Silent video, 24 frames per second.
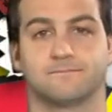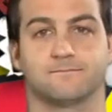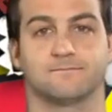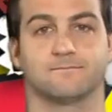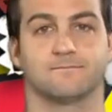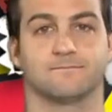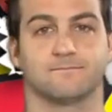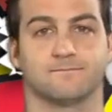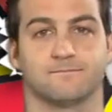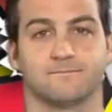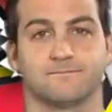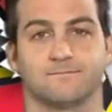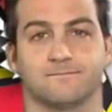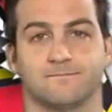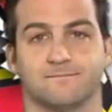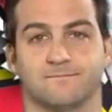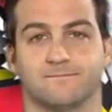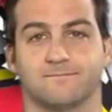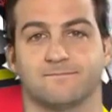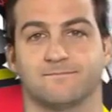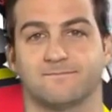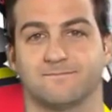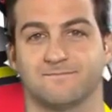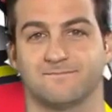
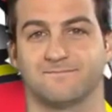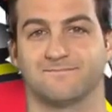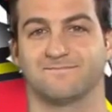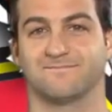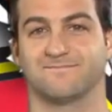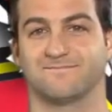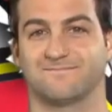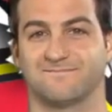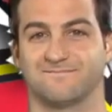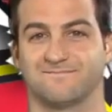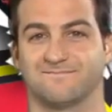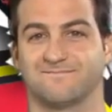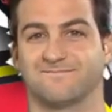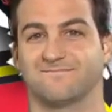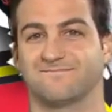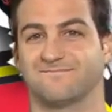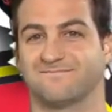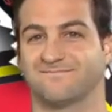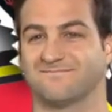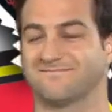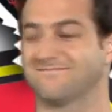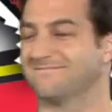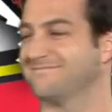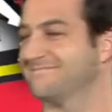
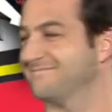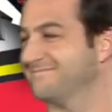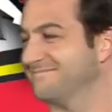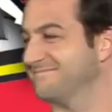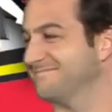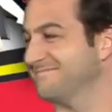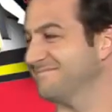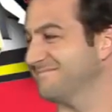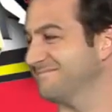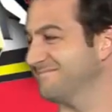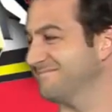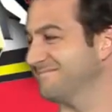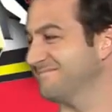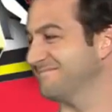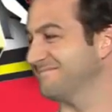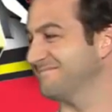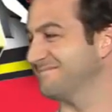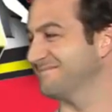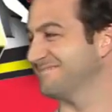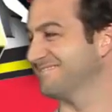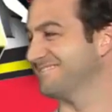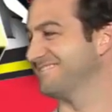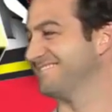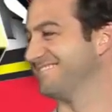
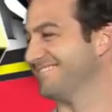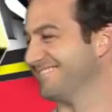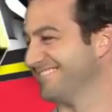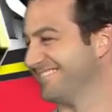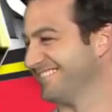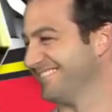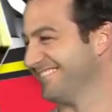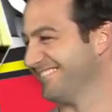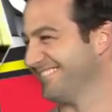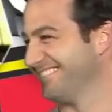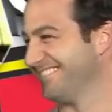(silent)